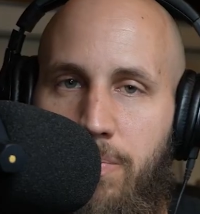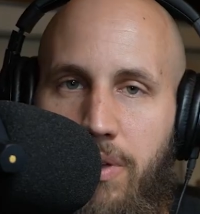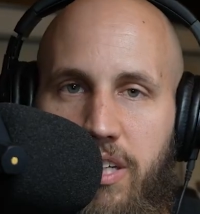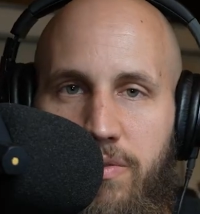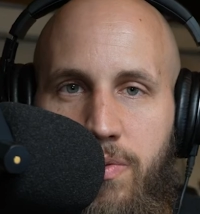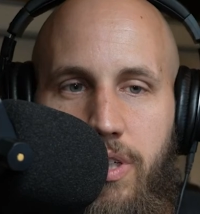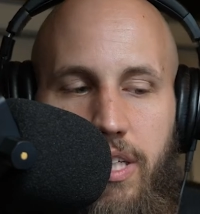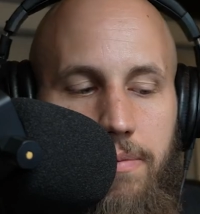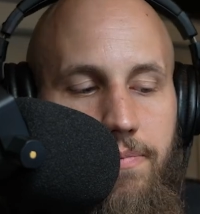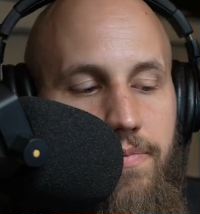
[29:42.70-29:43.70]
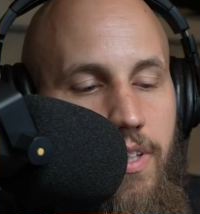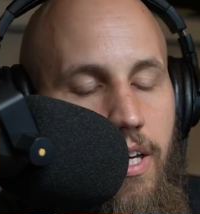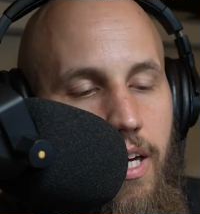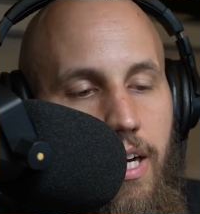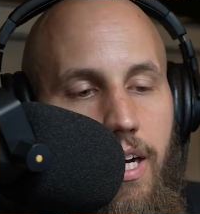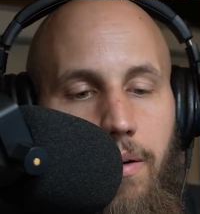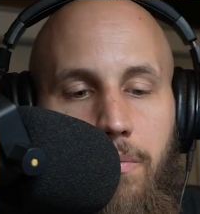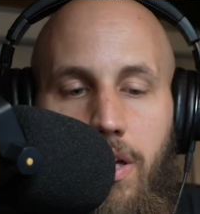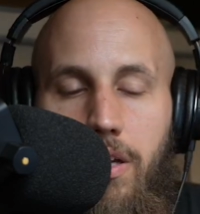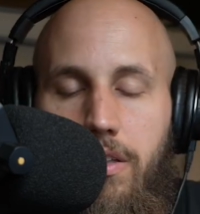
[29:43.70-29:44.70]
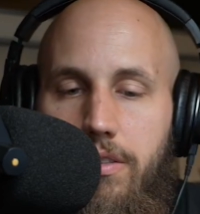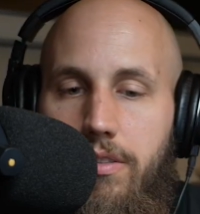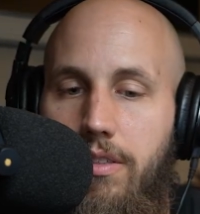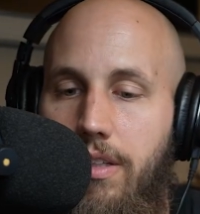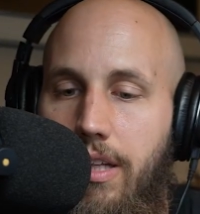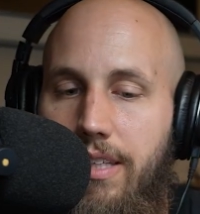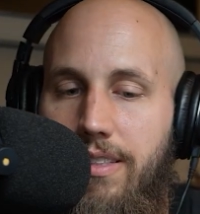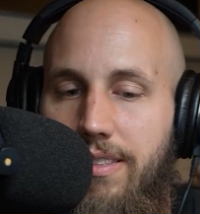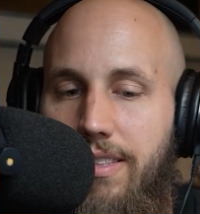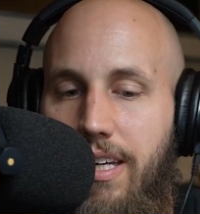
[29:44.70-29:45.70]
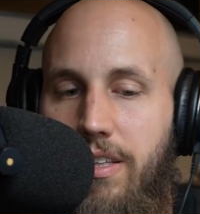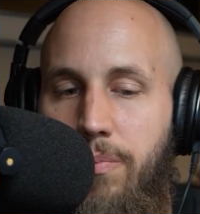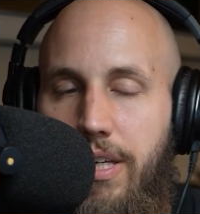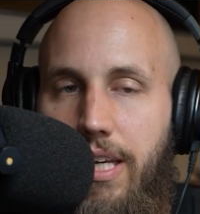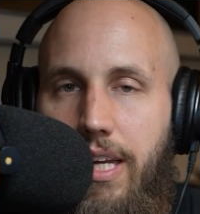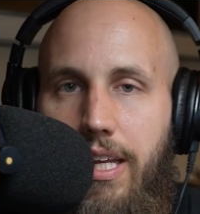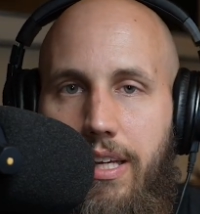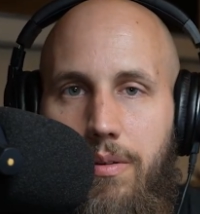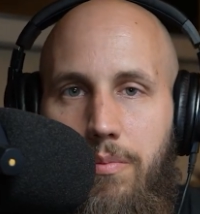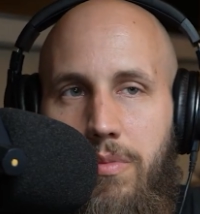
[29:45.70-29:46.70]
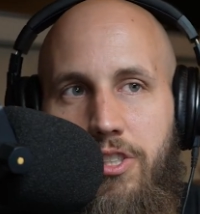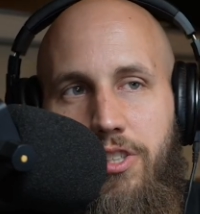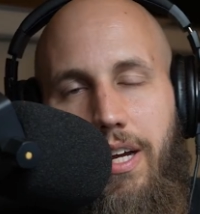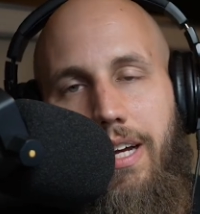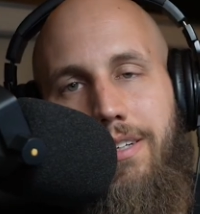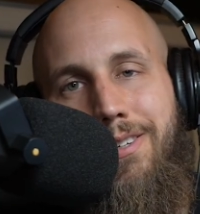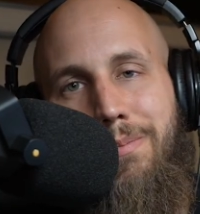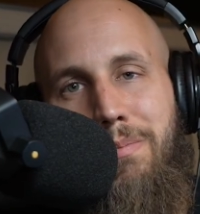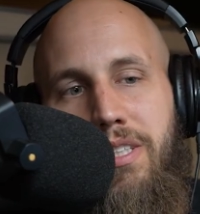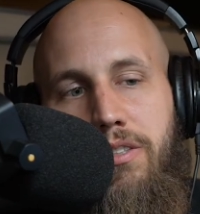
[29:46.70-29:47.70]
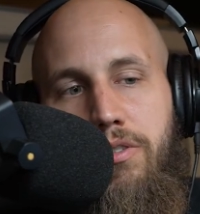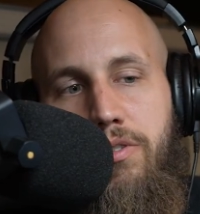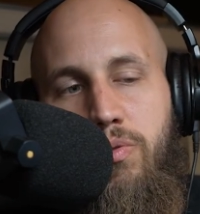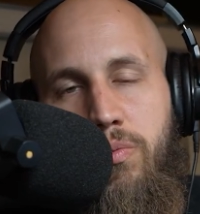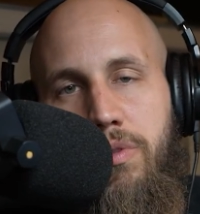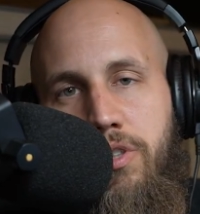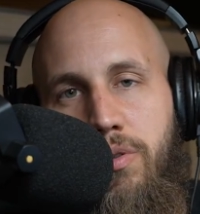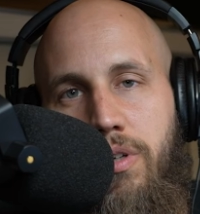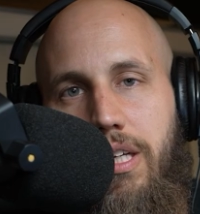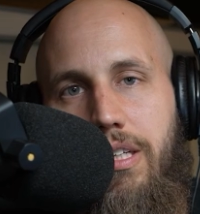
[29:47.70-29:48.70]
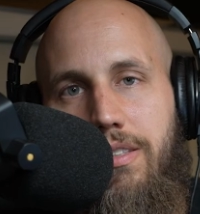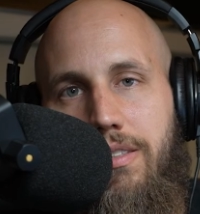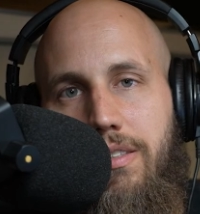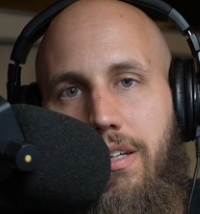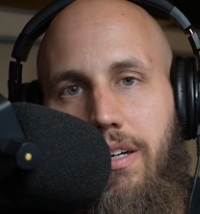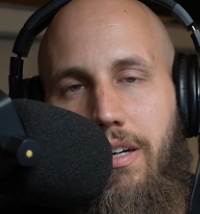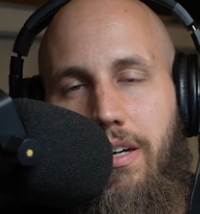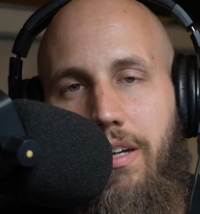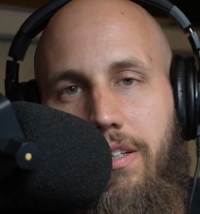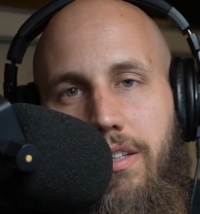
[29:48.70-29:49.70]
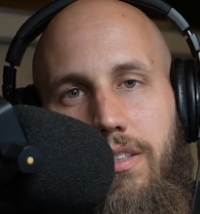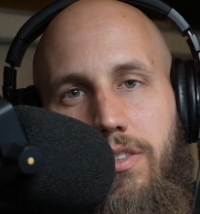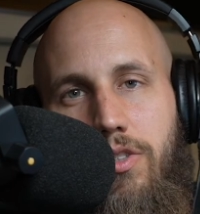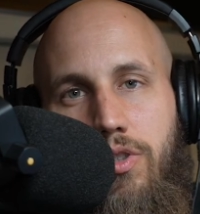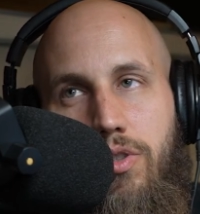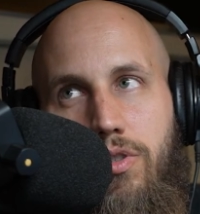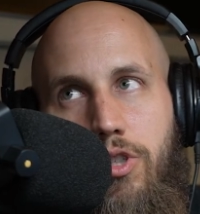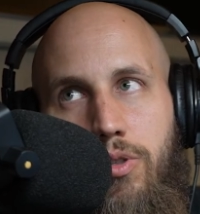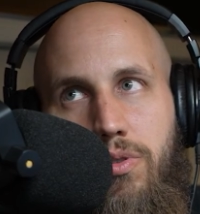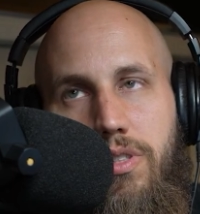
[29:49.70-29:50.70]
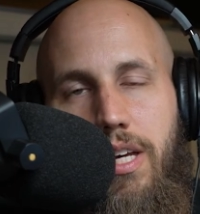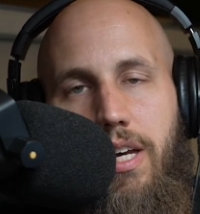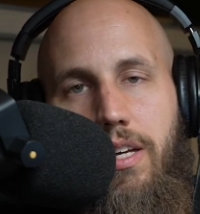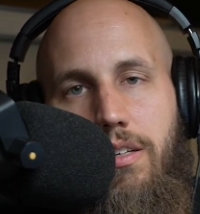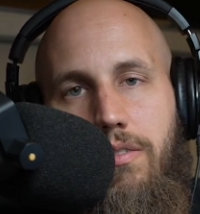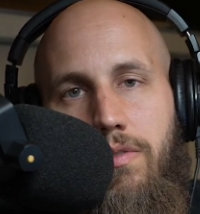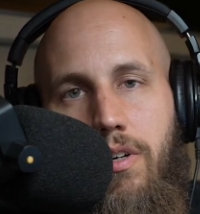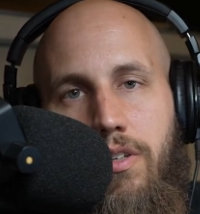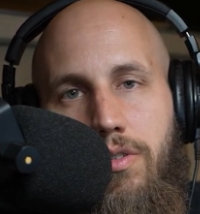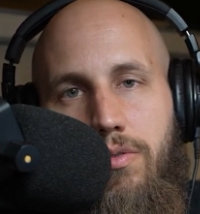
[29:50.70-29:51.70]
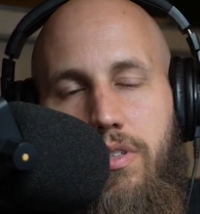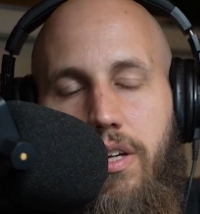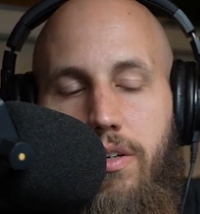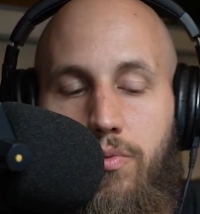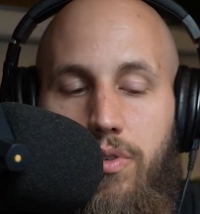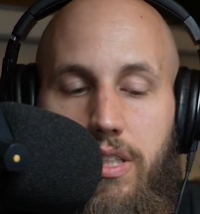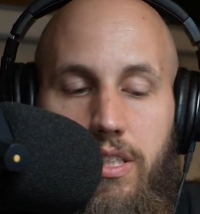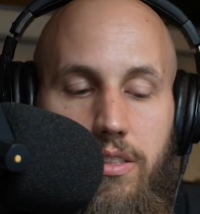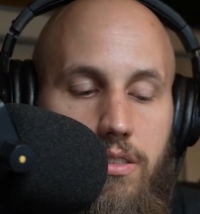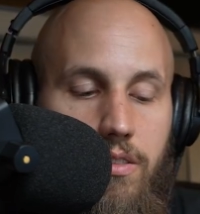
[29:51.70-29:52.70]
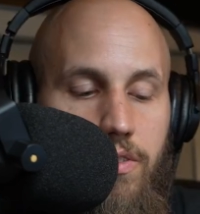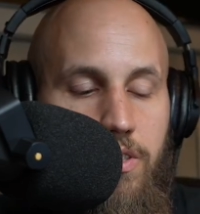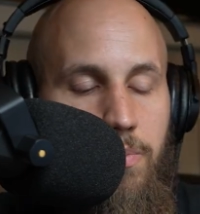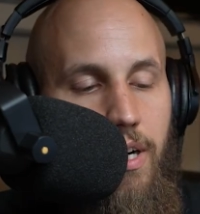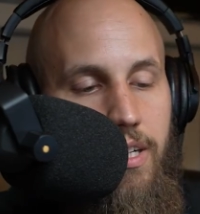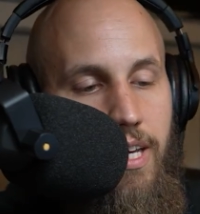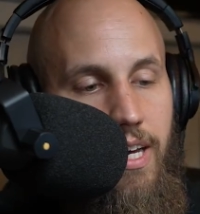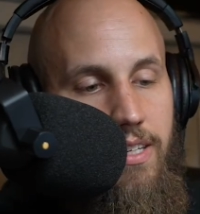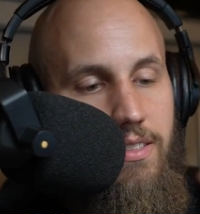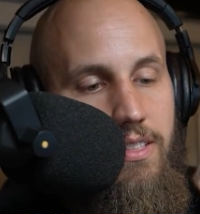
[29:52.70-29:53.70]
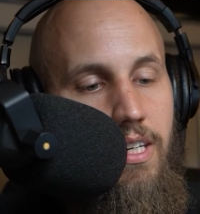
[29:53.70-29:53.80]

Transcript: planned for you. As I said at the beginning, Mr. Edgar Mills will be joining us on Tuesday for our Tuesday release of this podcast,